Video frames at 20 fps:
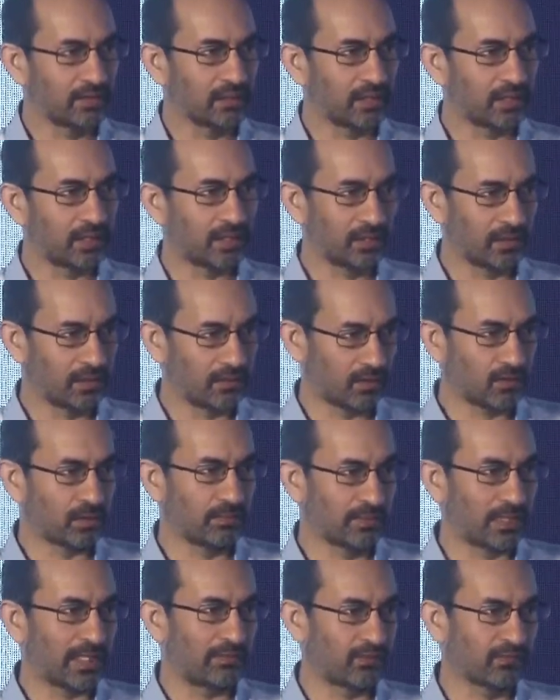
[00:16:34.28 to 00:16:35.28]
on
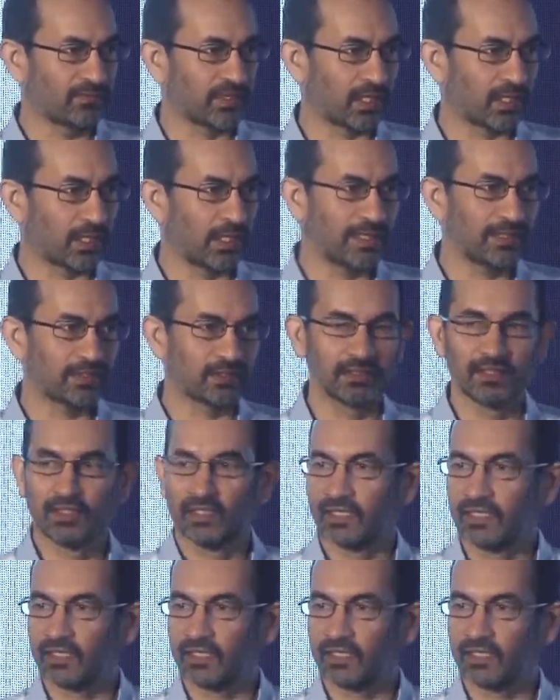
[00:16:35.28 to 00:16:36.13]
behalf of the clients.